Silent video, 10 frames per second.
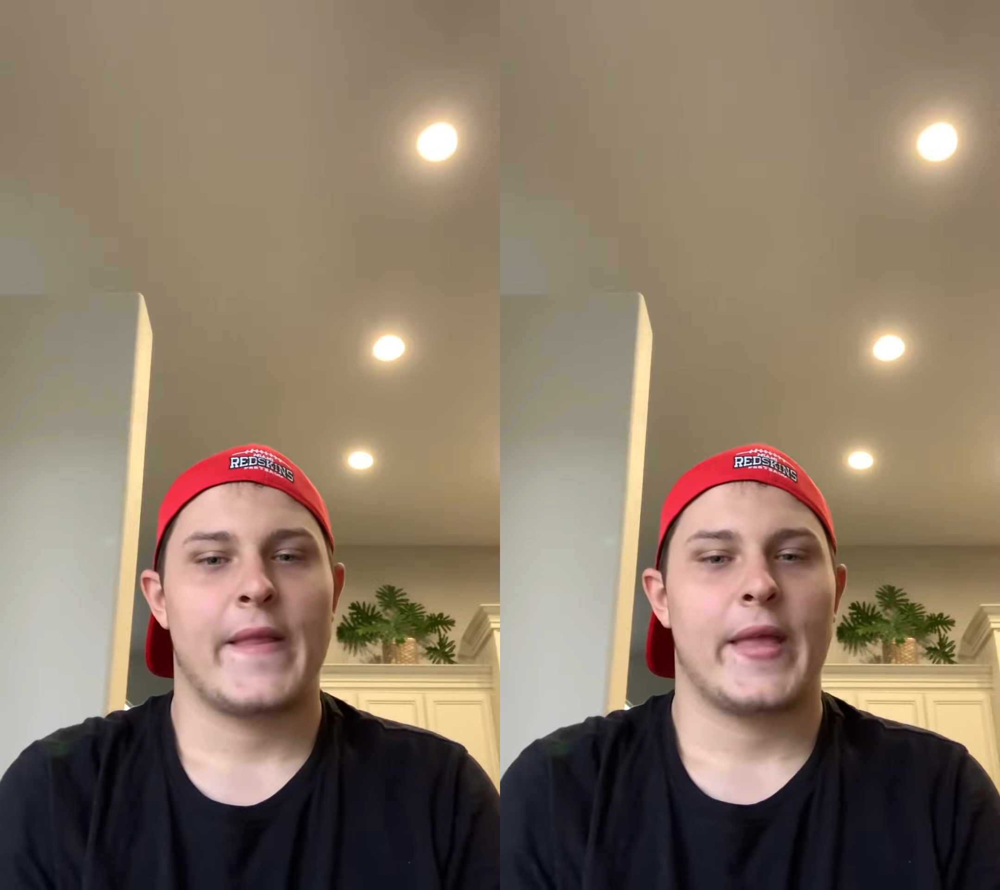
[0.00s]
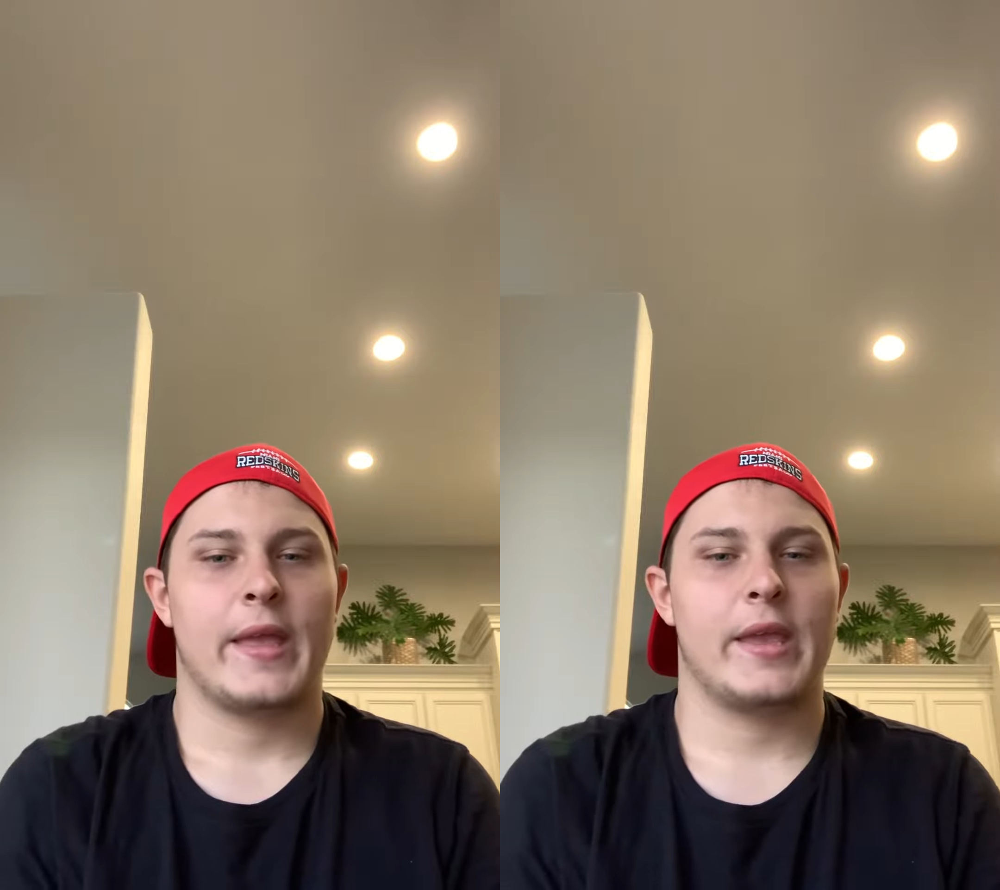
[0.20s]

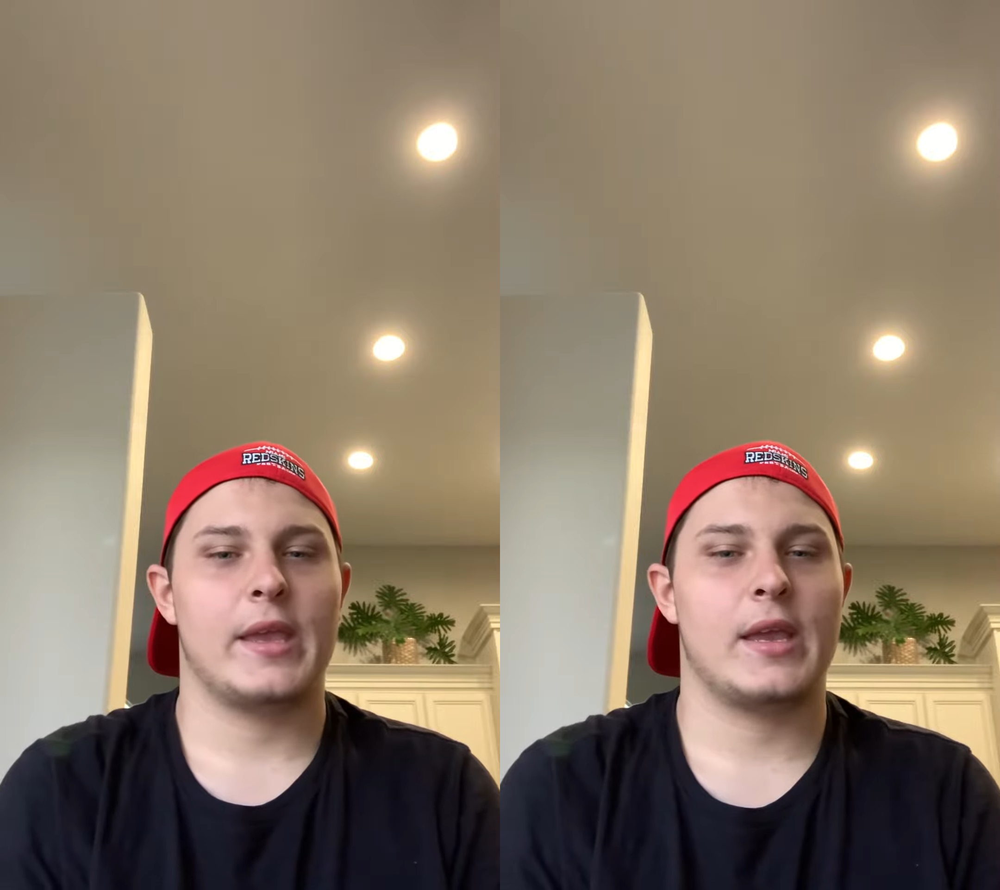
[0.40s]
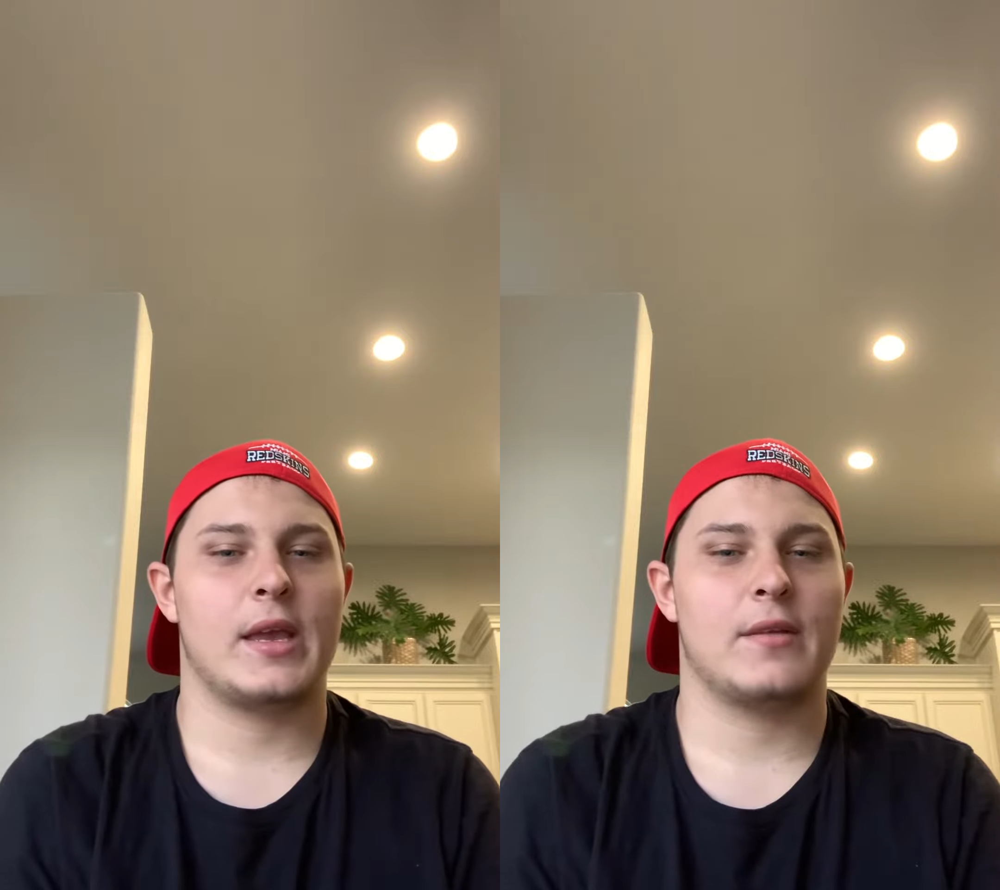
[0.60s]

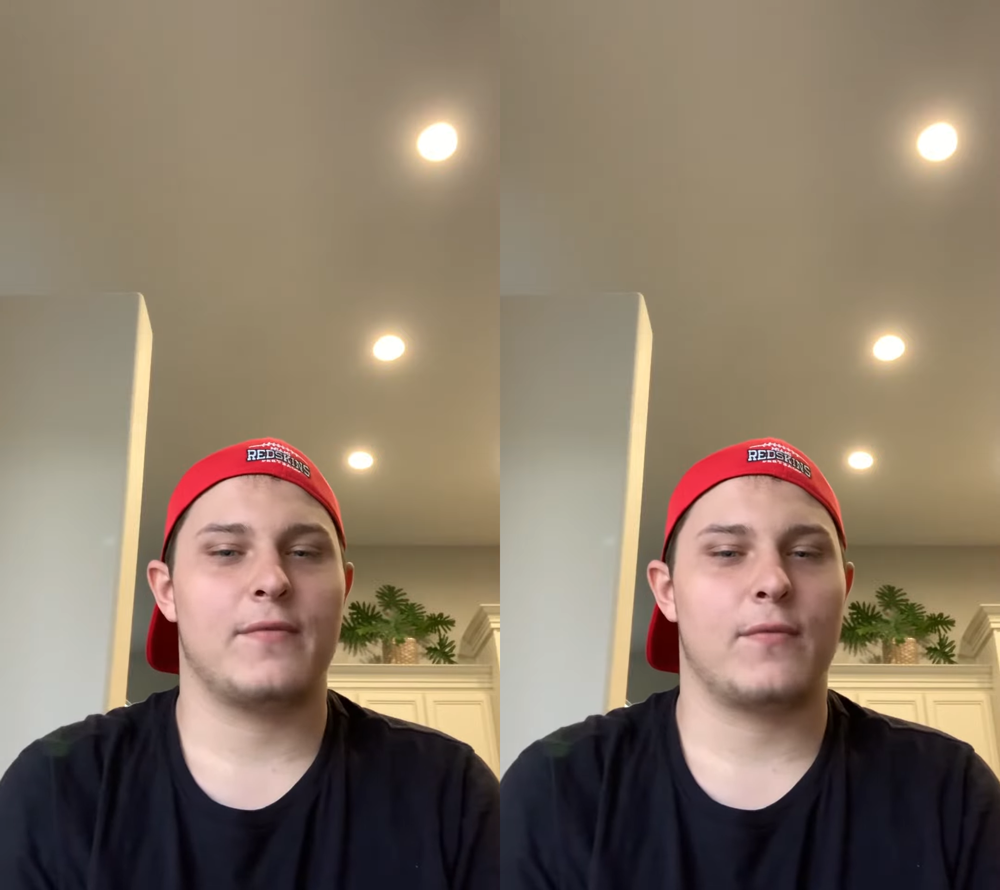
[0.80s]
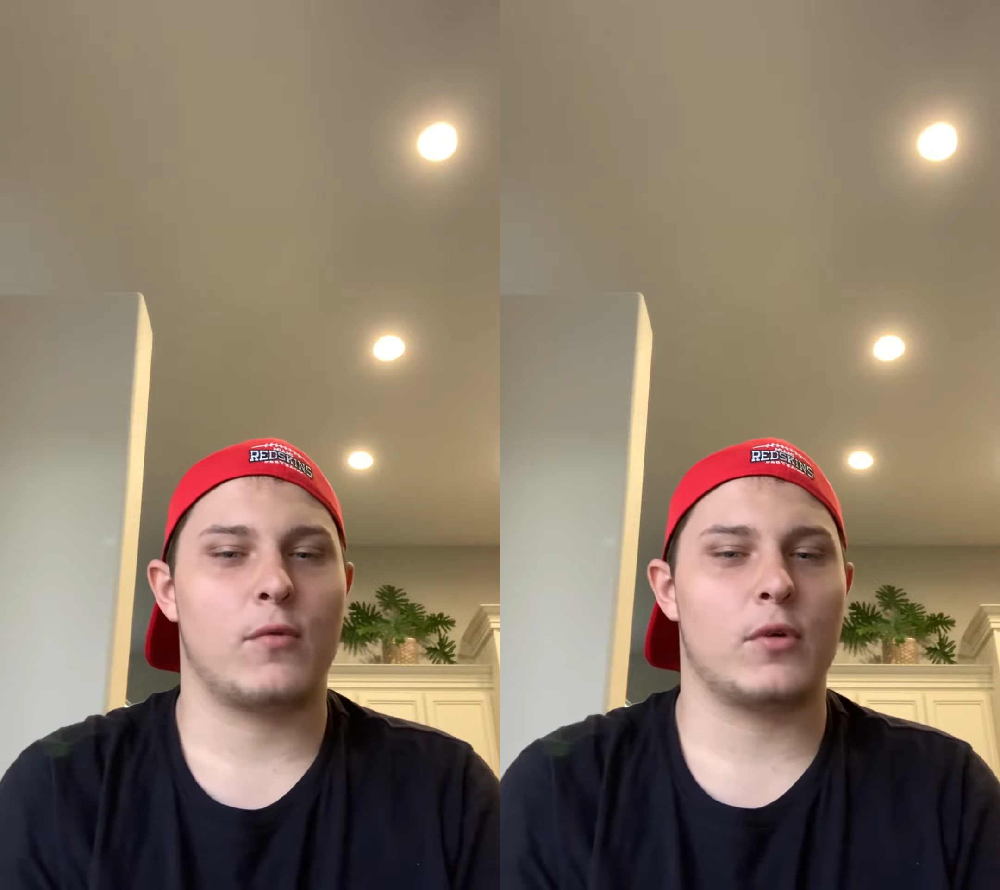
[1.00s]
He had
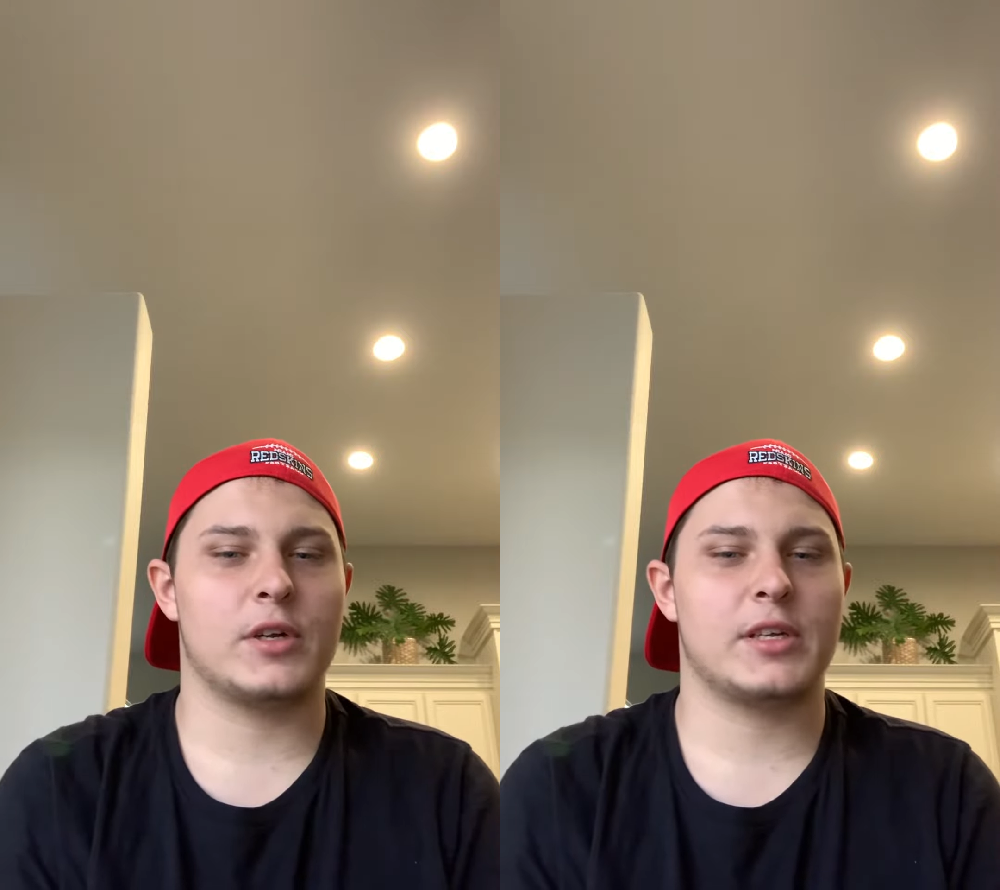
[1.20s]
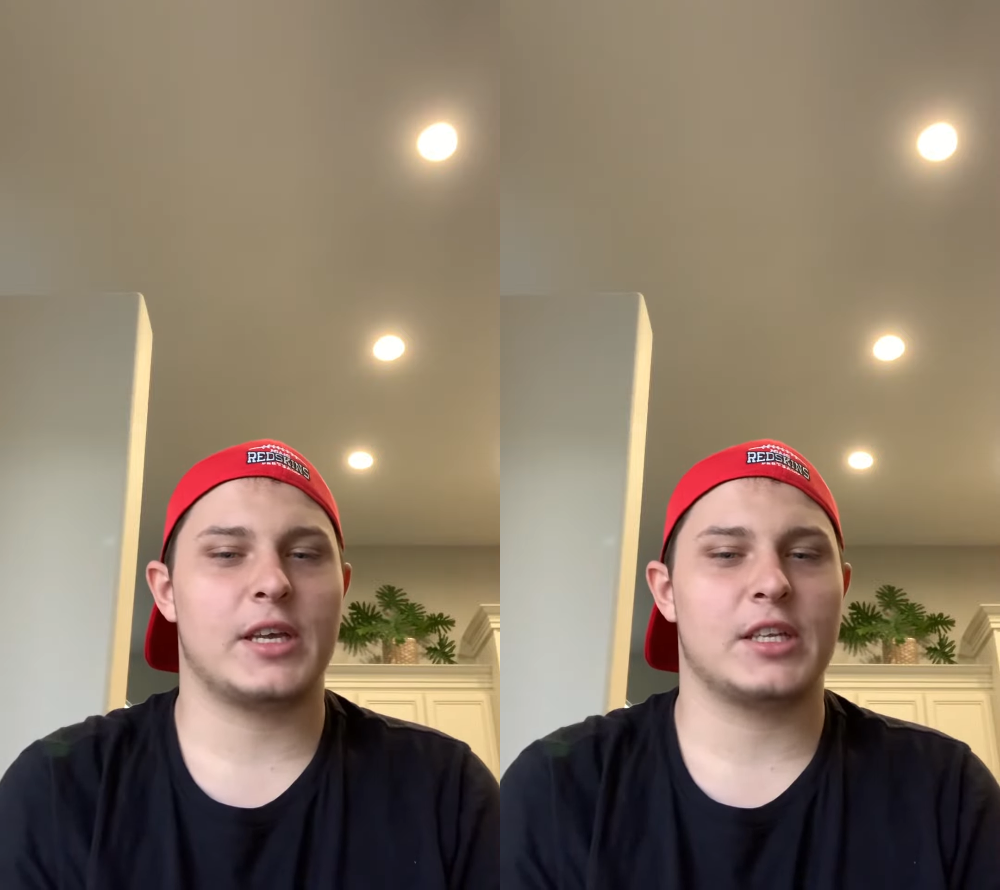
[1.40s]
four
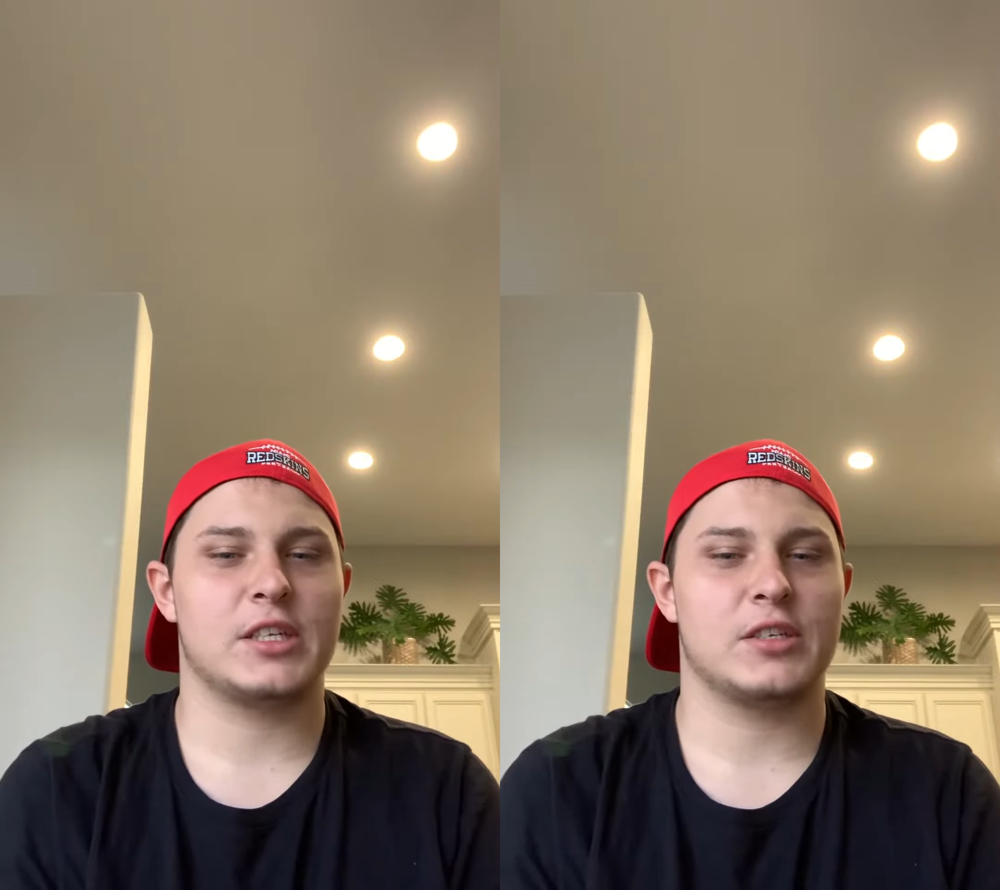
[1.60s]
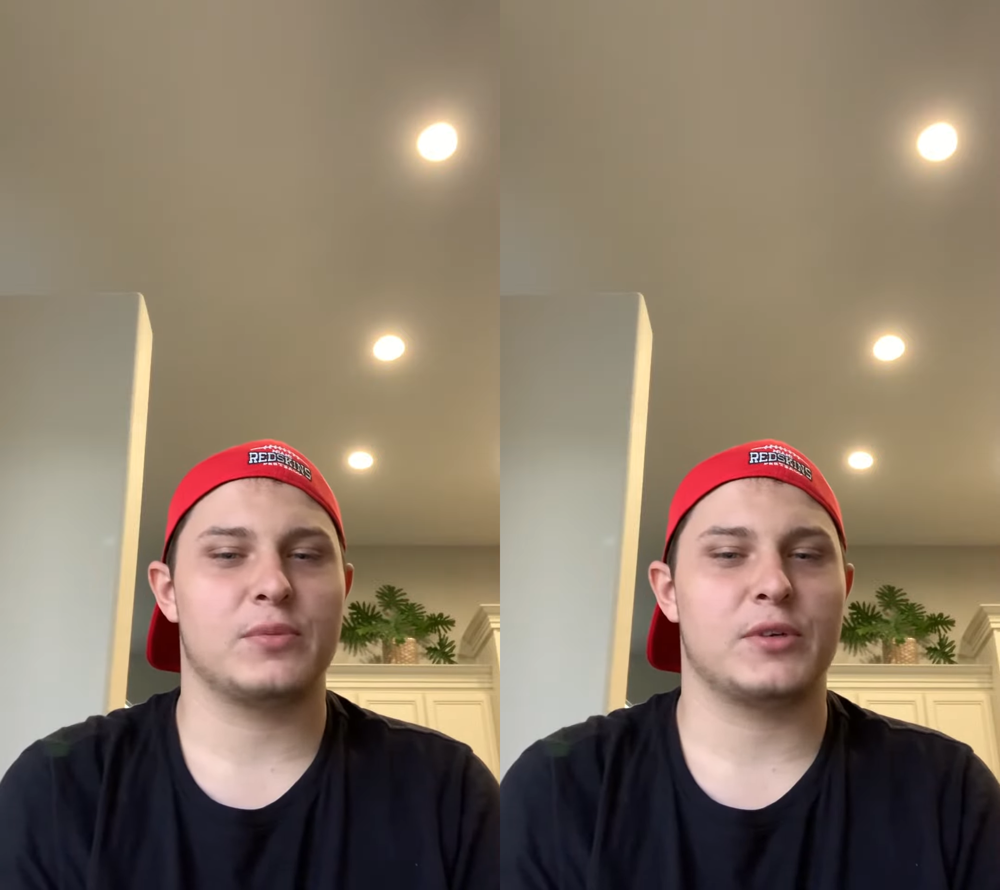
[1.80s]

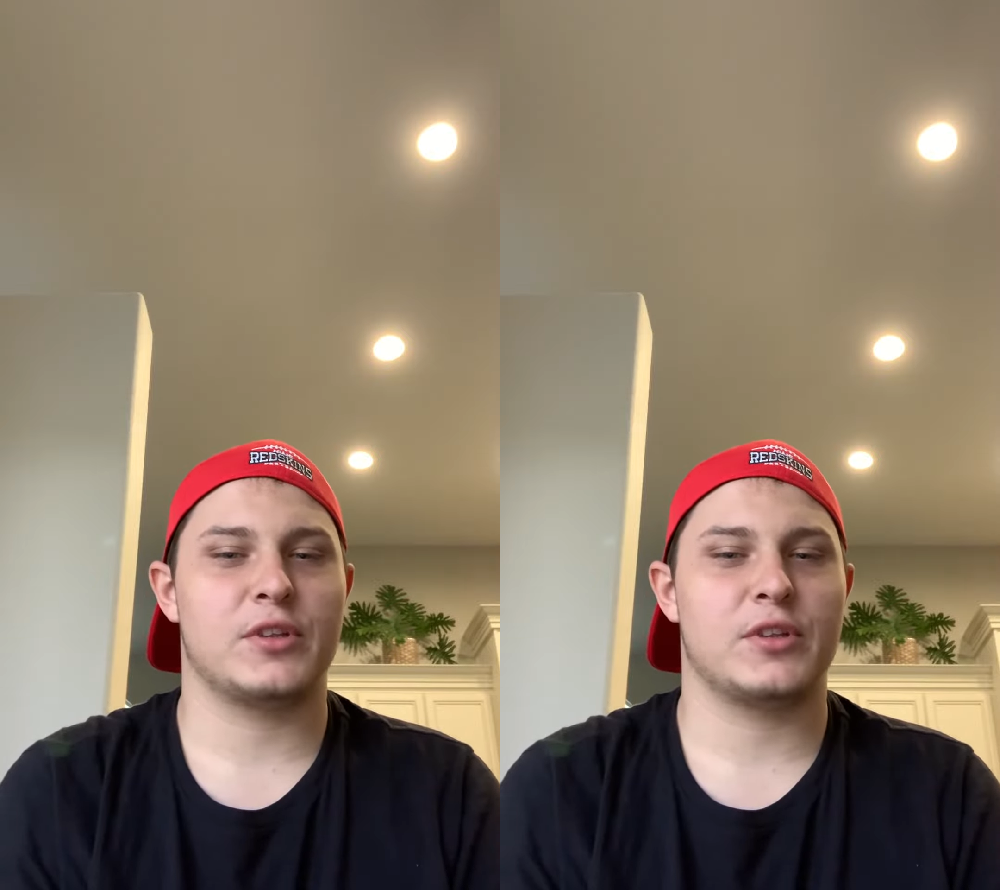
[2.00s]
catches for